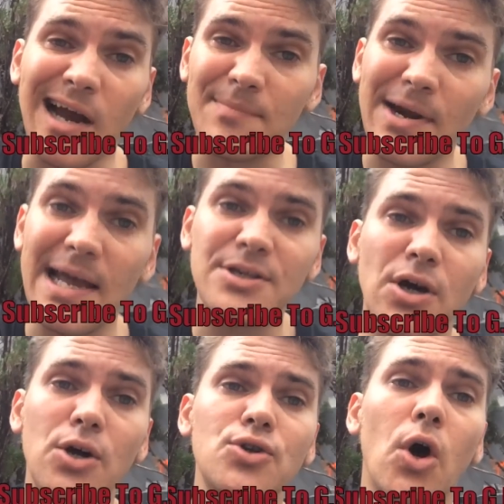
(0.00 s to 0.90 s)
comrade
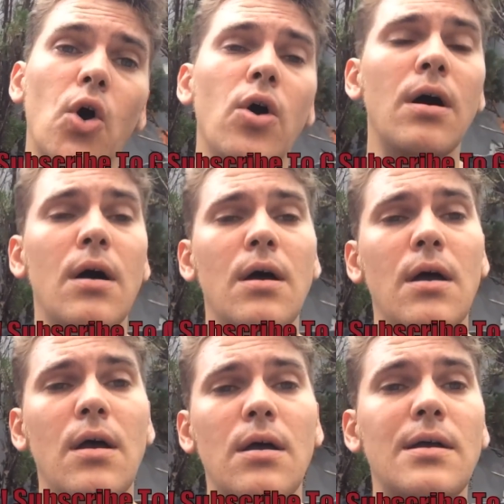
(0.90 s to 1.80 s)
John Doe
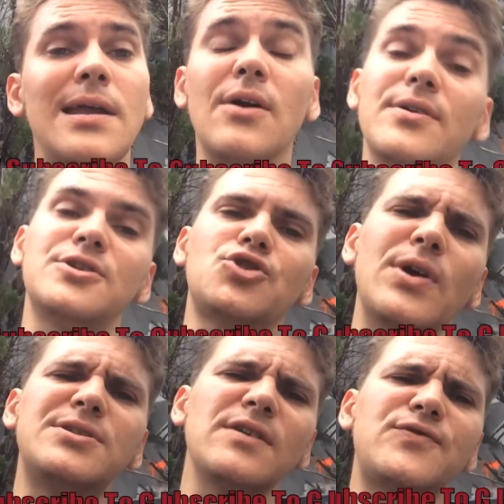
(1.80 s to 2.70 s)
here in the
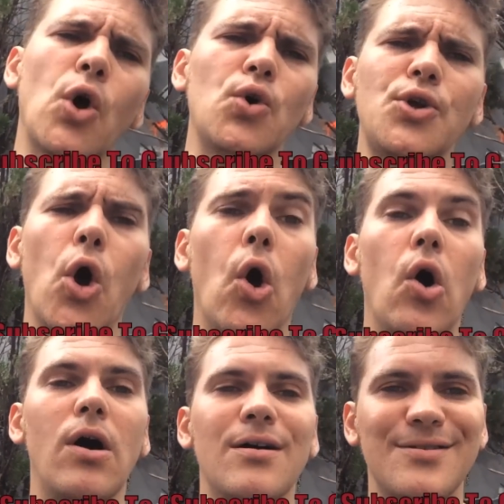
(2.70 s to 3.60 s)
streets of
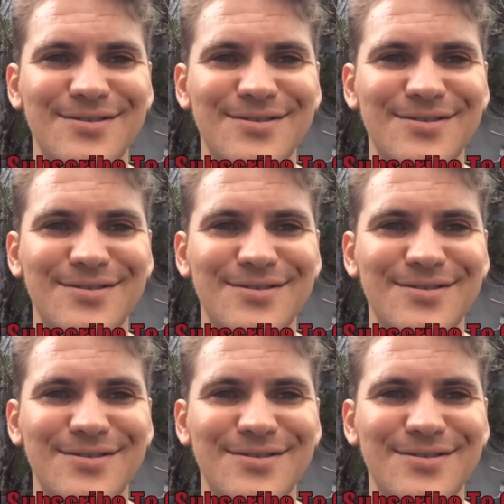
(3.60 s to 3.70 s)
Tokyo.